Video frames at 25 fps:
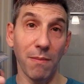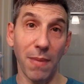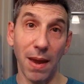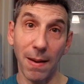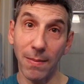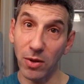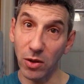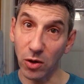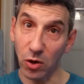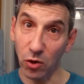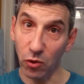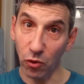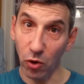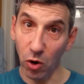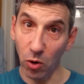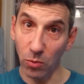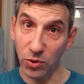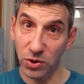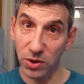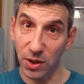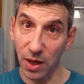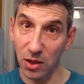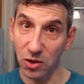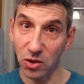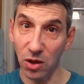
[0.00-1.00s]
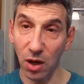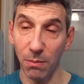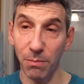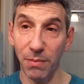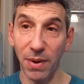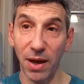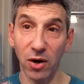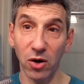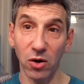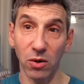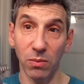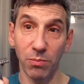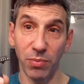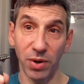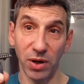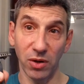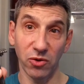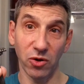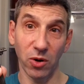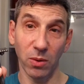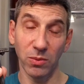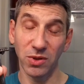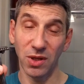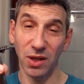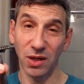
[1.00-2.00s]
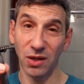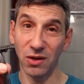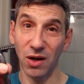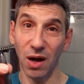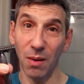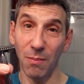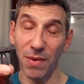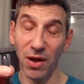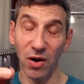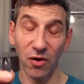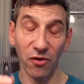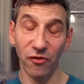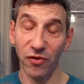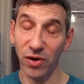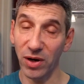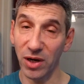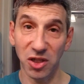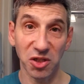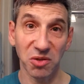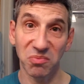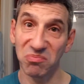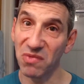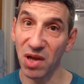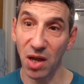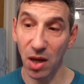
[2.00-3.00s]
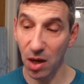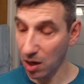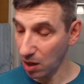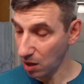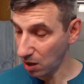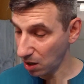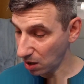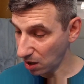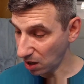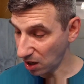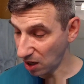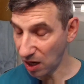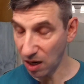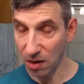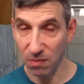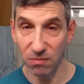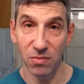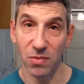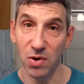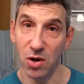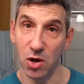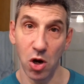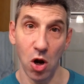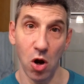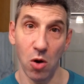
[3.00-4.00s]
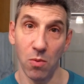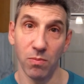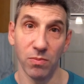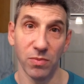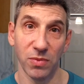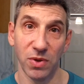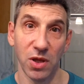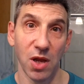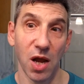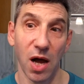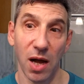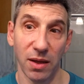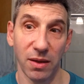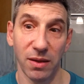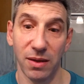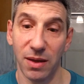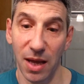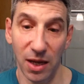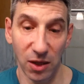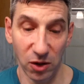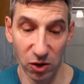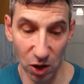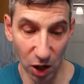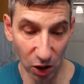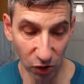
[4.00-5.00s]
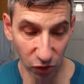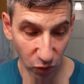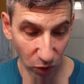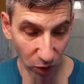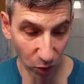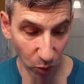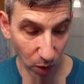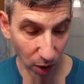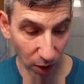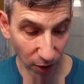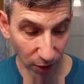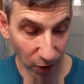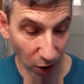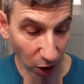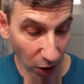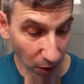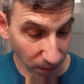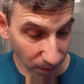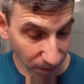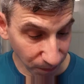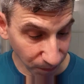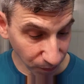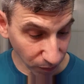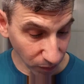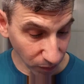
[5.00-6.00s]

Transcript: Maybe the chrome stays on better, but in terms of the gunmetal finish, um, no, not, not, not doing well at all.